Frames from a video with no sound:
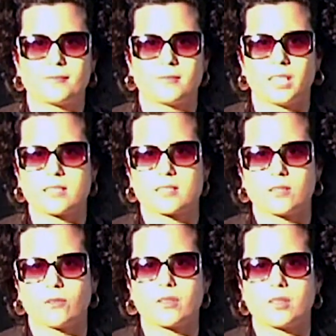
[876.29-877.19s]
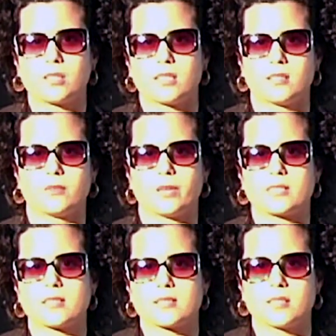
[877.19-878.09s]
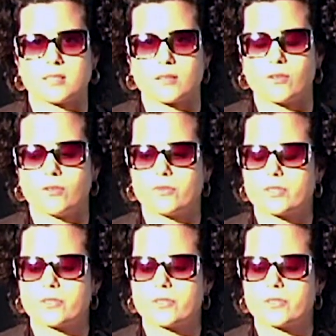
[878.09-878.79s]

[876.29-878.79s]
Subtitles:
That's the only thing that the residency doesn't cover,